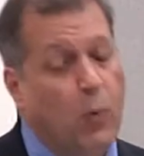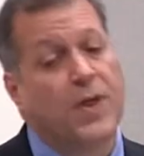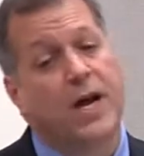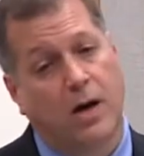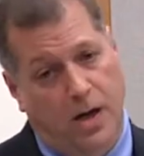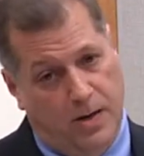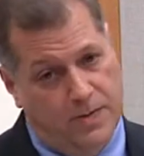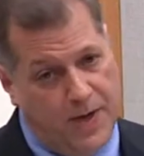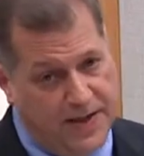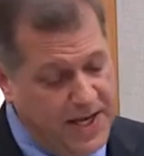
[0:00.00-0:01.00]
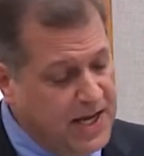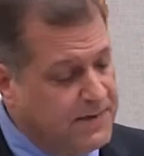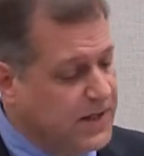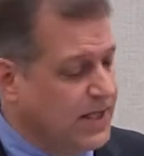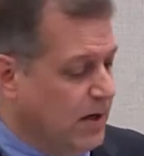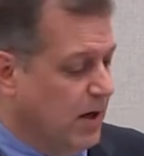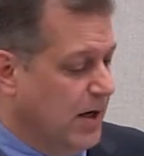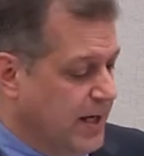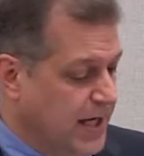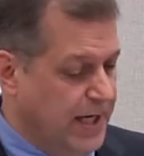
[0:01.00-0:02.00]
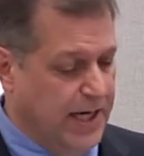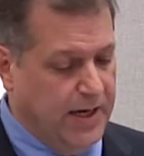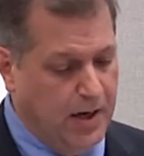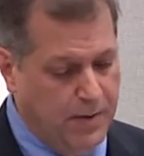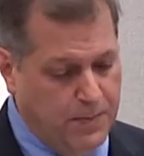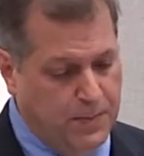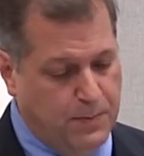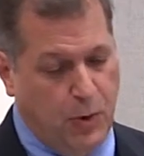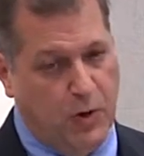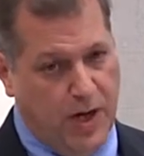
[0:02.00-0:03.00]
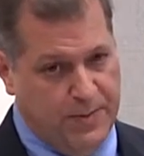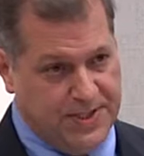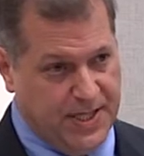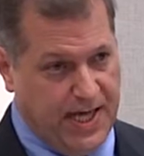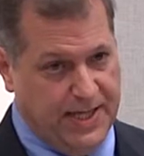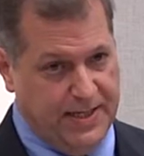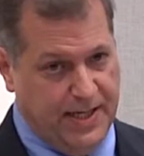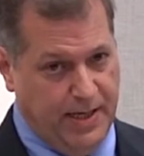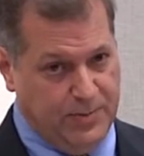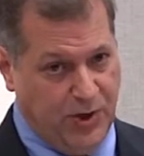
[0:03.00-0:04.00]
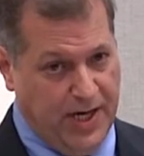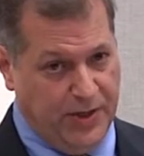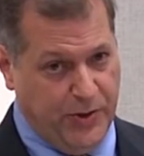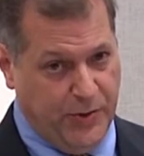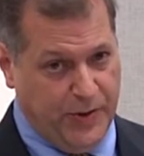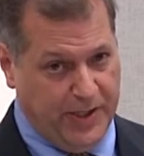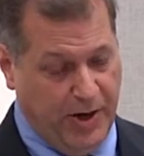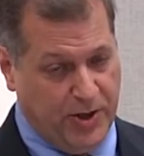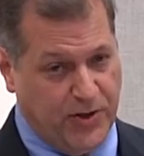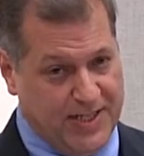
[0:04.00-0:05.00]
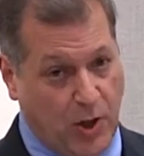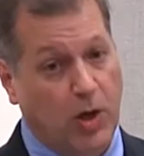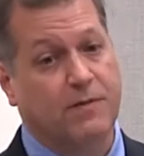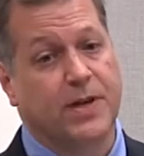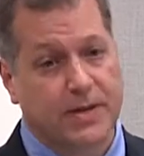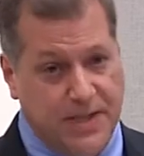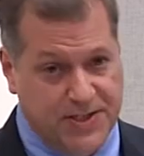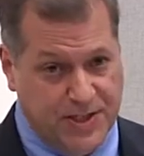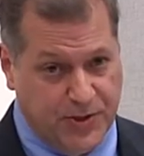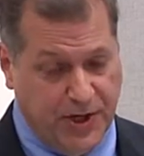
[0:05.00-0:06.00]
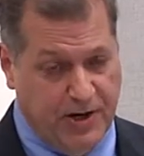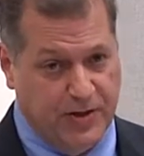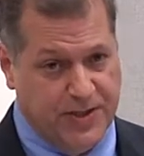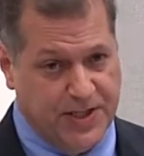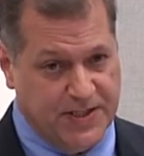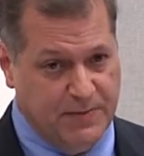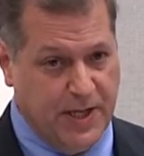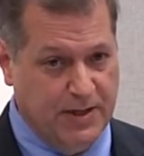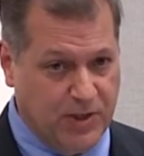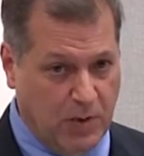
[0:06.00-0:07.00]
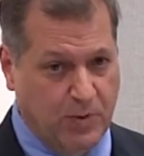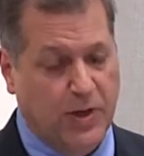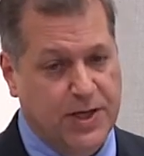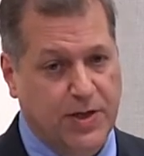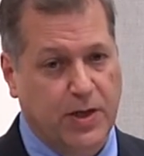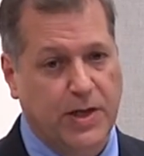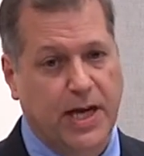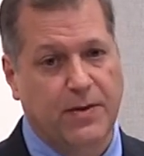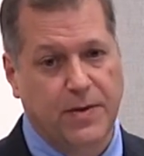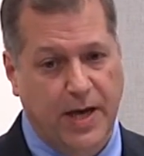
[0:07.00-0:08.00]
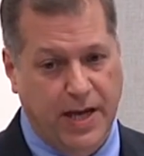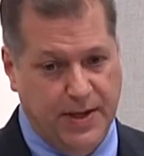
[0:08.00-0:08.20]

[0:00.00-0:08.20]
well, they are. They, they definitely are. And, and, again, our program is not um, trying to characterize all of the essential characteristics of biochar, but really to look at, at,